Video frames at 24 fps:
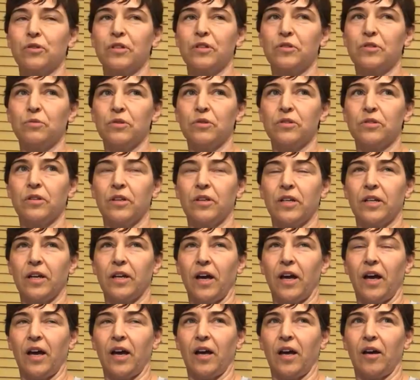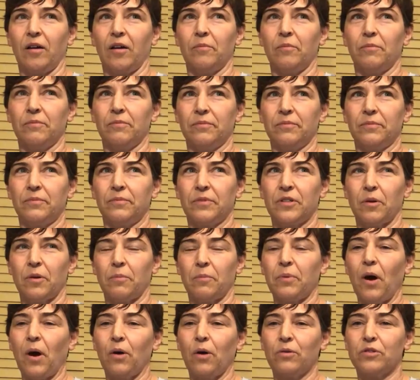this was the
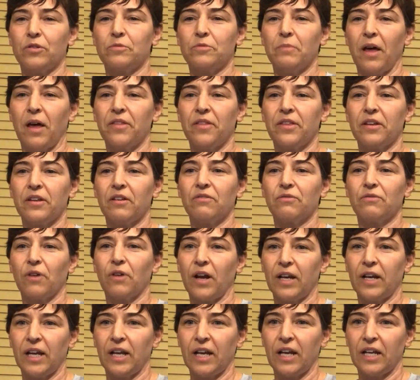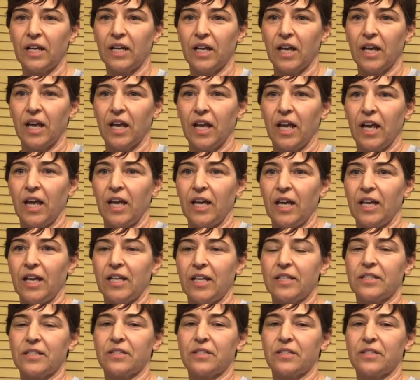pose method of running. Okay.